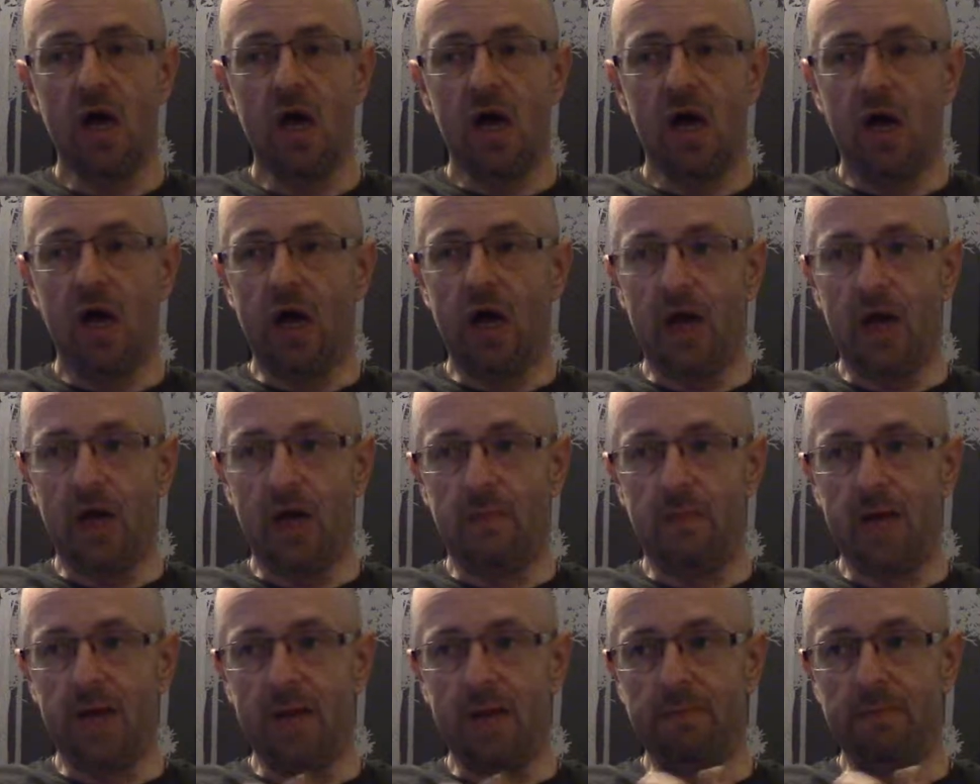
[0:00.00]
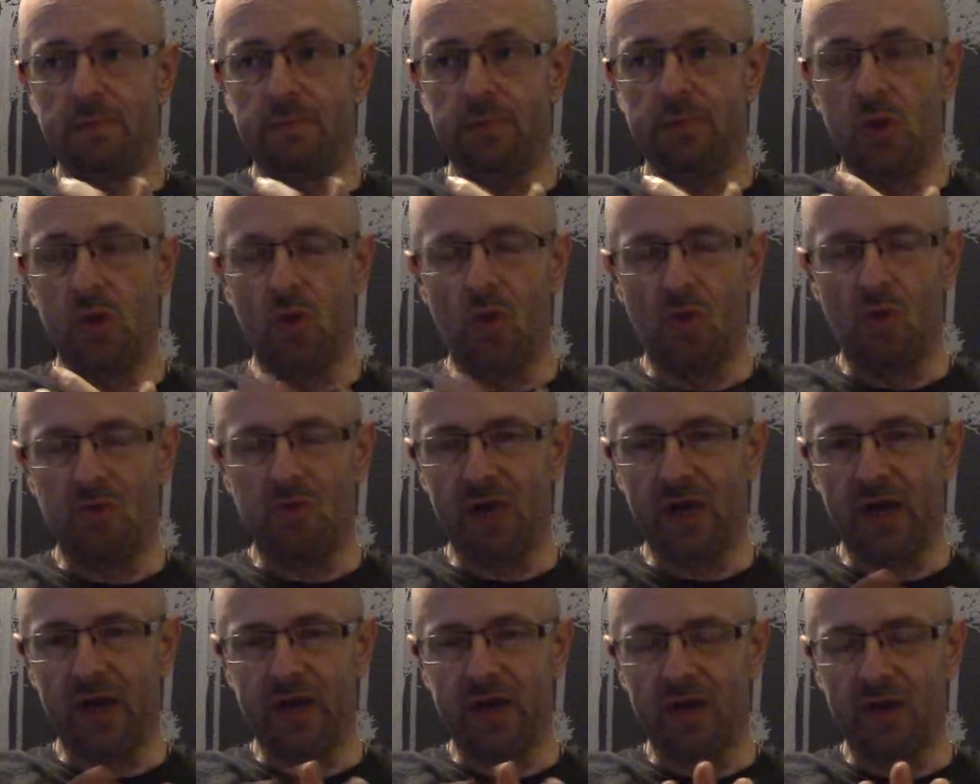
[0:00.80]
I'm not
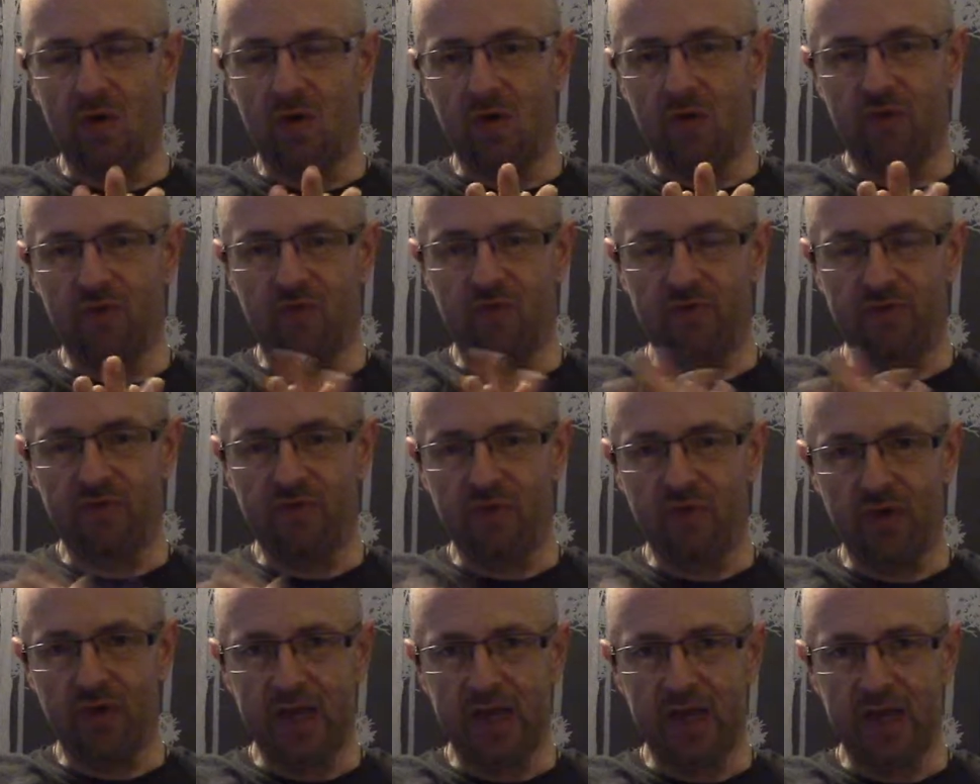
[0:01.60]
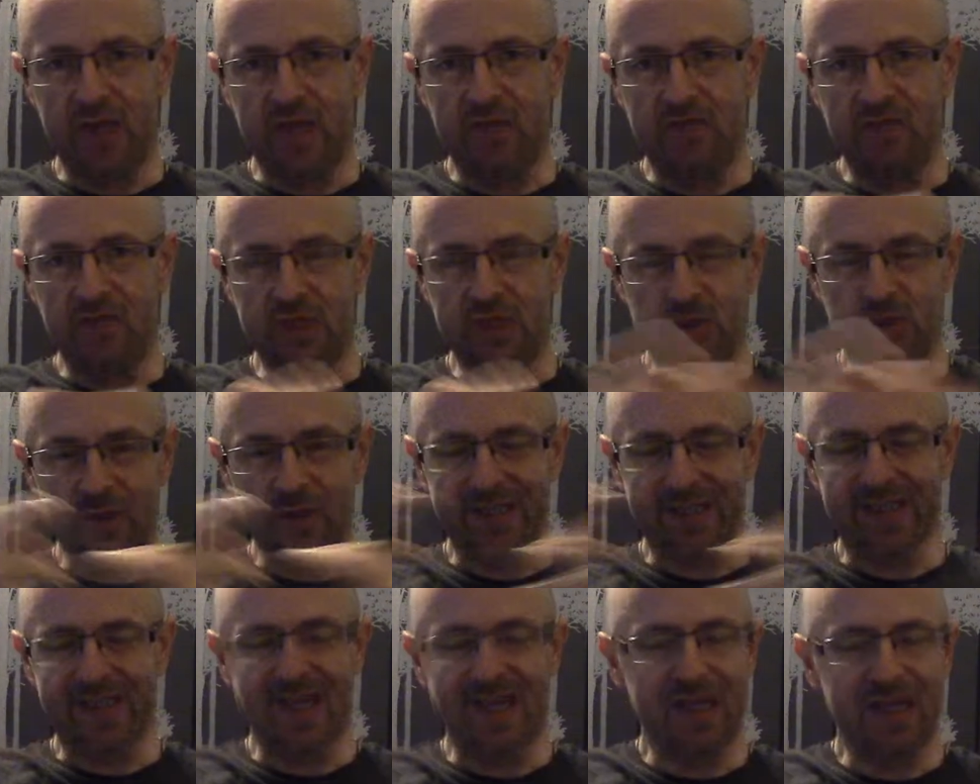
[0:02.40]
planning on reviewing any of these
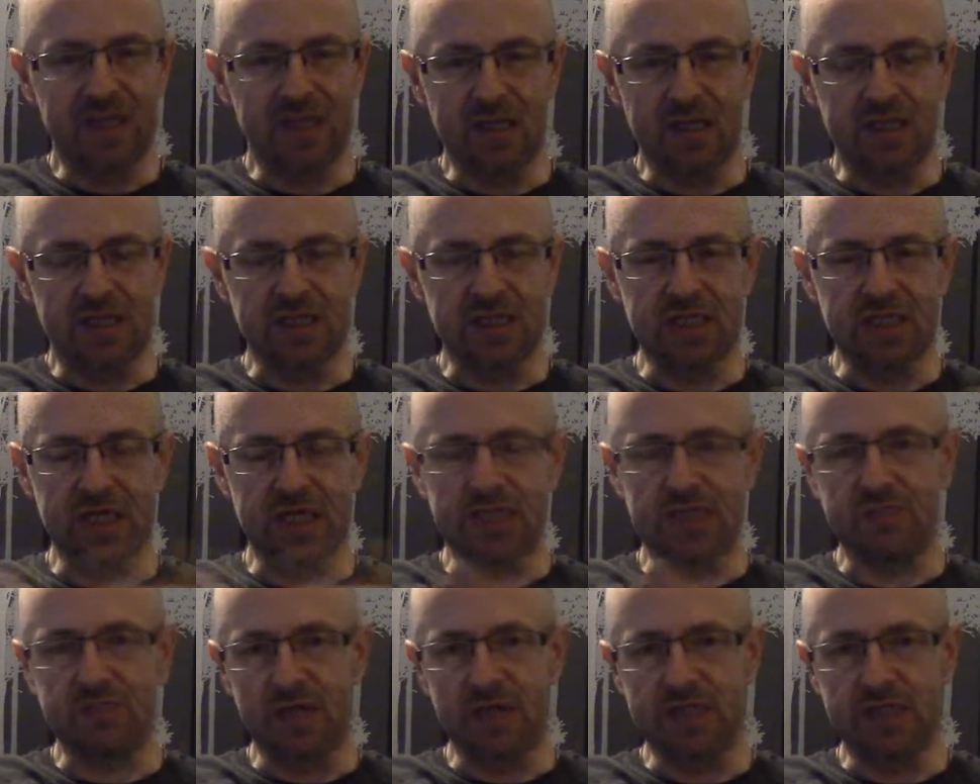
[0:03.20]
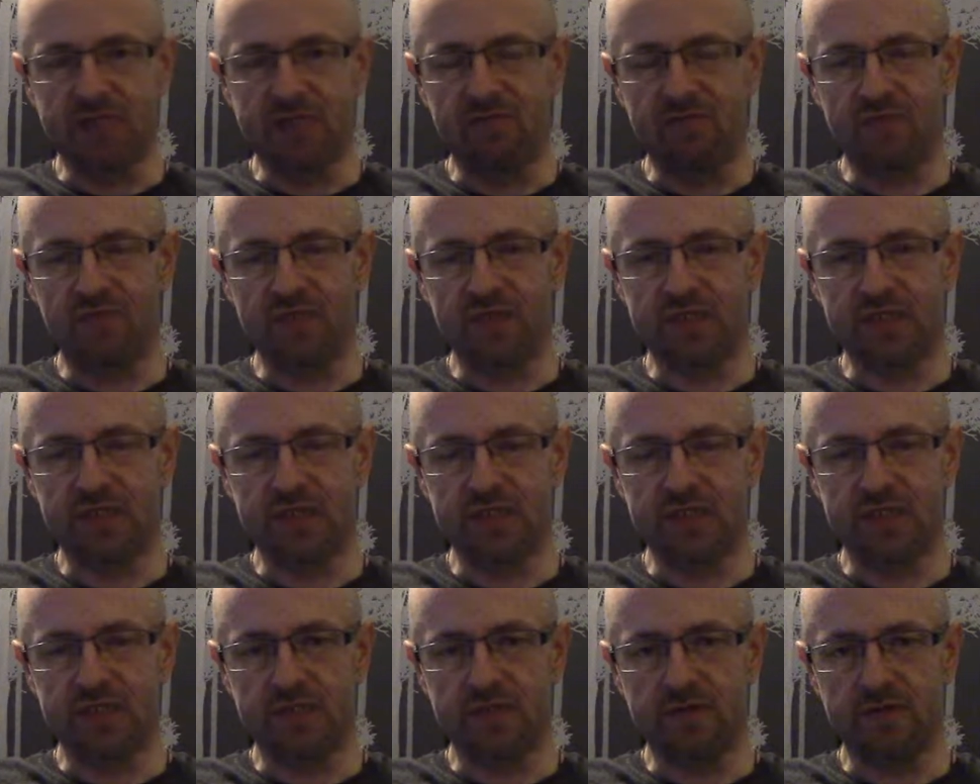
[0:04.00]
ridiculously expensive whiskies,
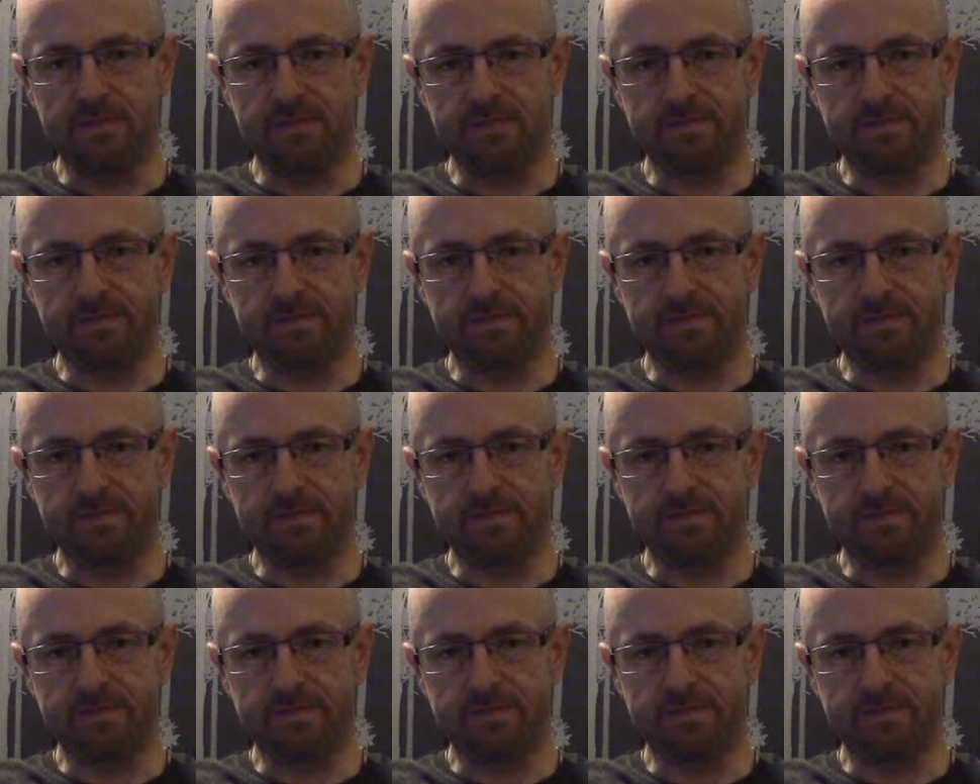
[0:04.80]
so